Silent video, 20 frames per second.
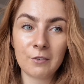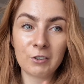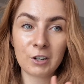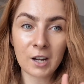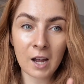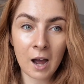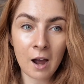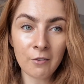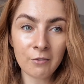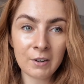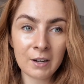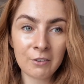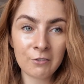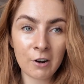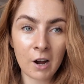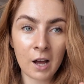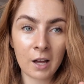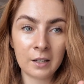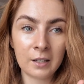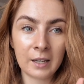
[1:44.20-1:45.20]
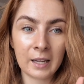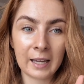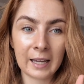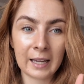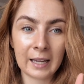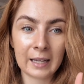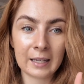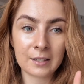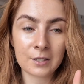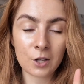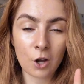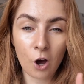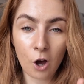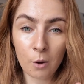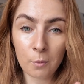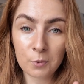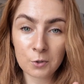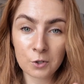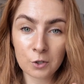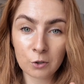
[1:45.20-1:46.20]
the recovery run is
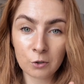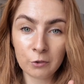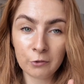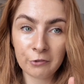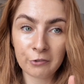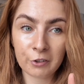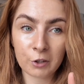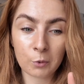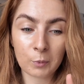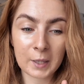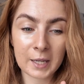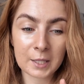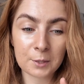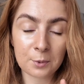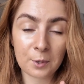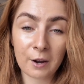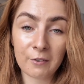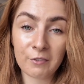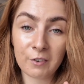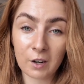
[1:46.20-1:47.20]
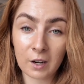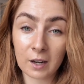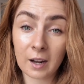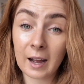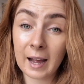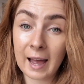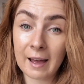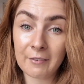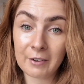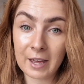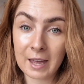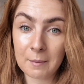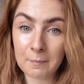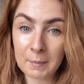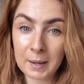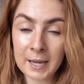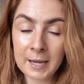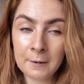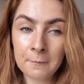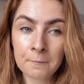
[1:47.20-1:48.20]
optional for the weeks where I feel like I have it
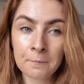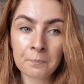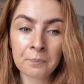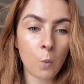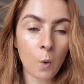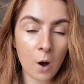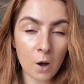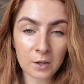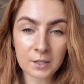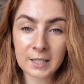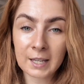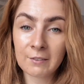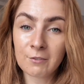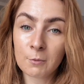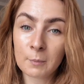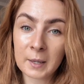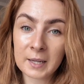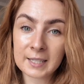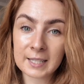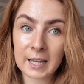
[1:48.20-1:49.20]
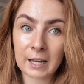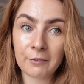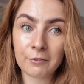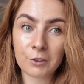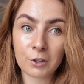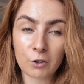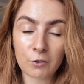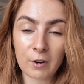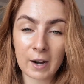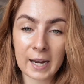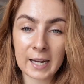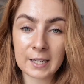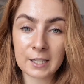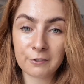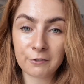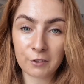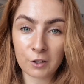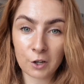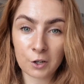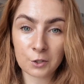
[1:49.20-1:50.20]
in me, whilst giving myself the
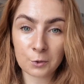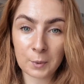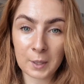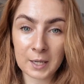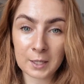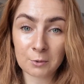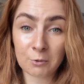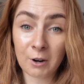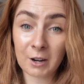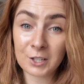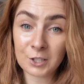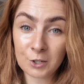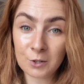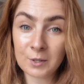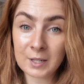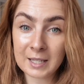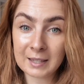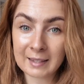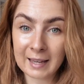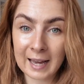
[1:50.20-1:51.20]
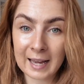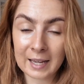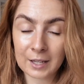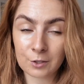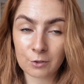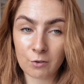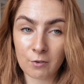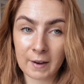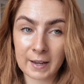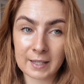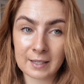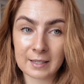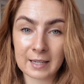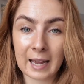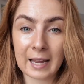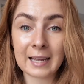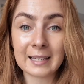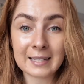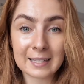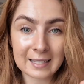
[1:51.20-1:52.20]
grace for those weeks where I do need that extra rest
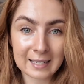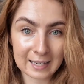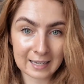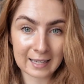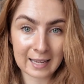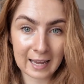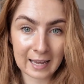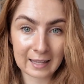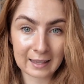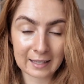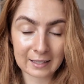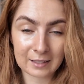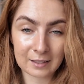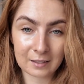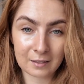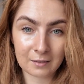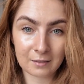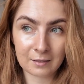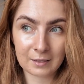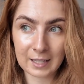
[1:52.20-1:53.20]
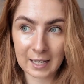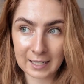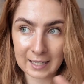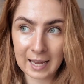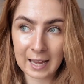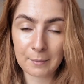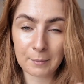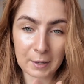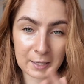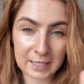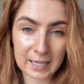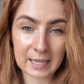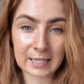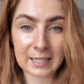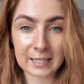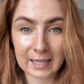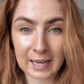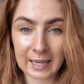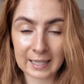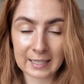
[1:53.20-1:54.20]
day to dedicate my day
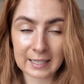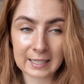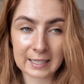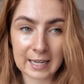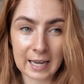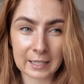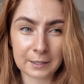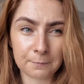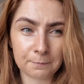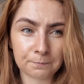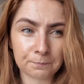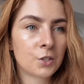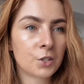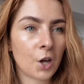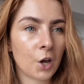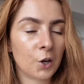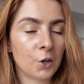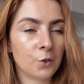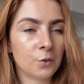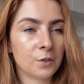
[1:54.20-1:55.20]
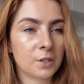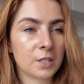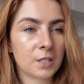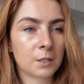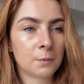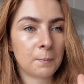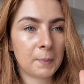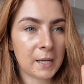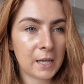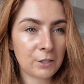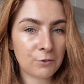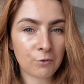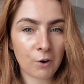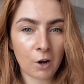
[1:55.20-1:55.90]
to that instead. So the speed